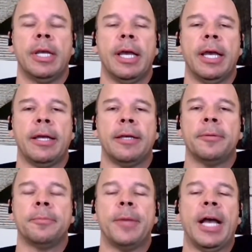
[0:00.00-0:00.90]

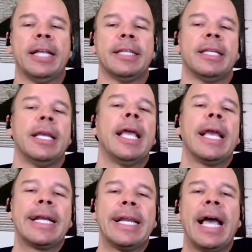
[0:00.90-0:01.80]
And
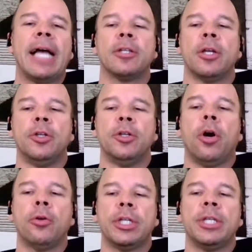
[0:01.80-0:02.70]
cloud not
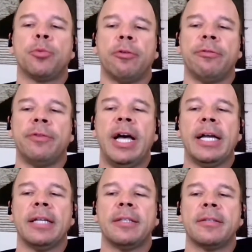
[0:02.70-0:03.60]
only
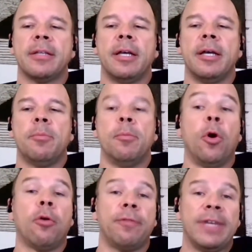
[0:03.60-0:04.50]
provides
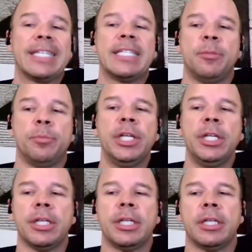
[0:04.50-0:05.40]
more
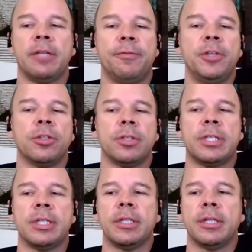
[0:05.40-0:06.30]
flexibility and
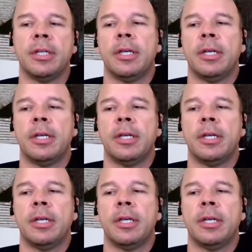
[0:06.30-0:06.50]
efficiency,